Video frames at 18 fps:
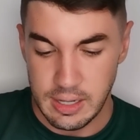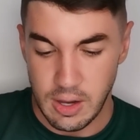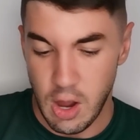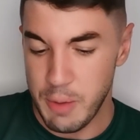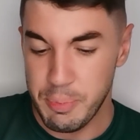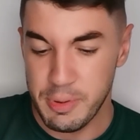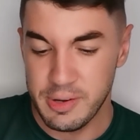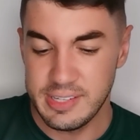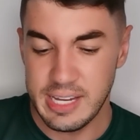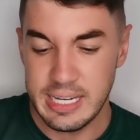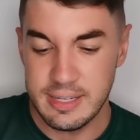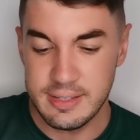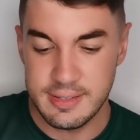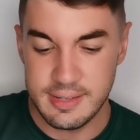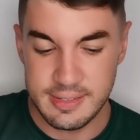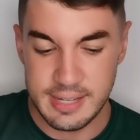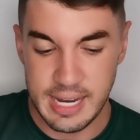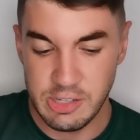I
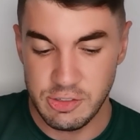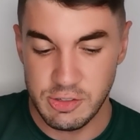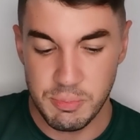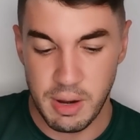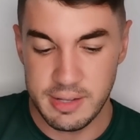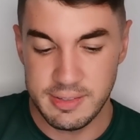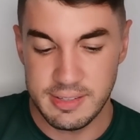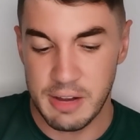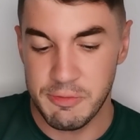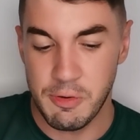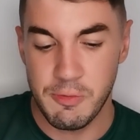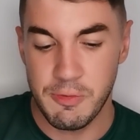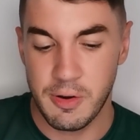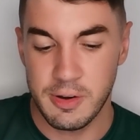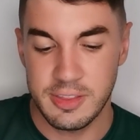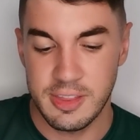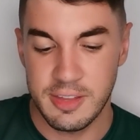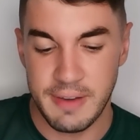proceeded to station myself in
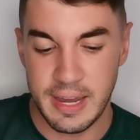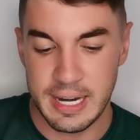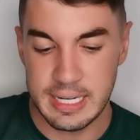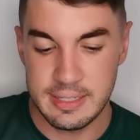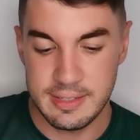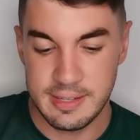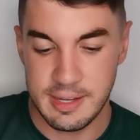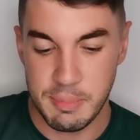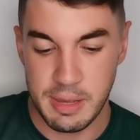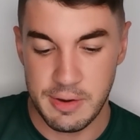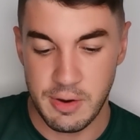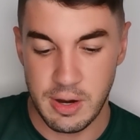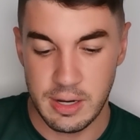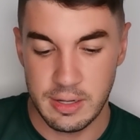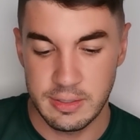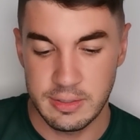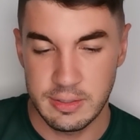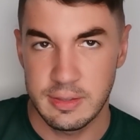front of the vanity
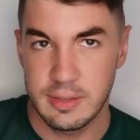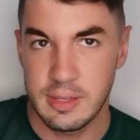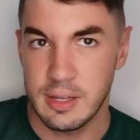mirror.